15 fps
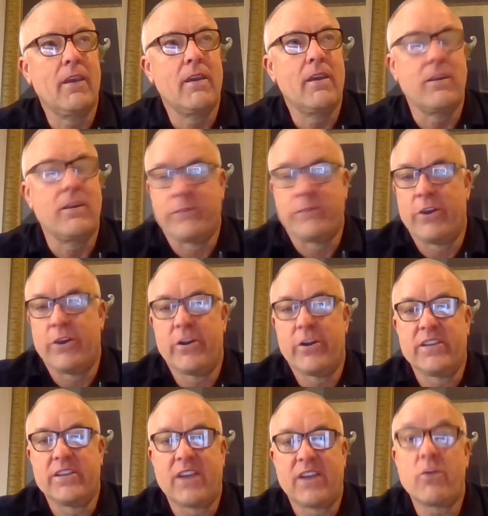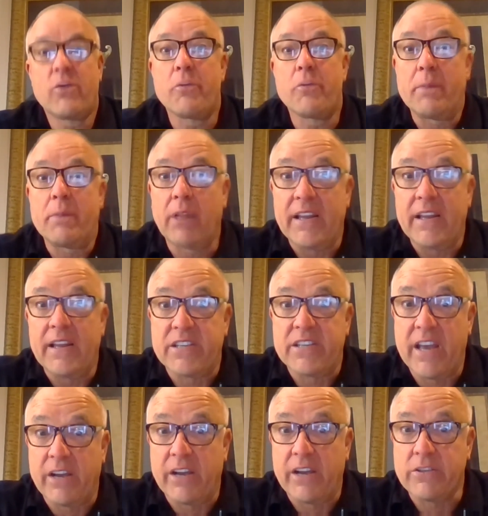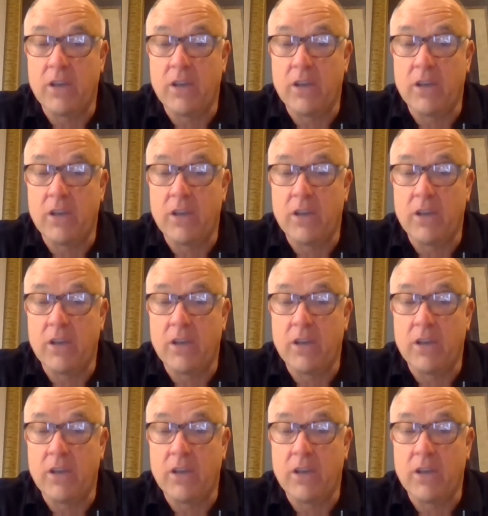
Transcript: well, here it is. I'd rather be playing tennis.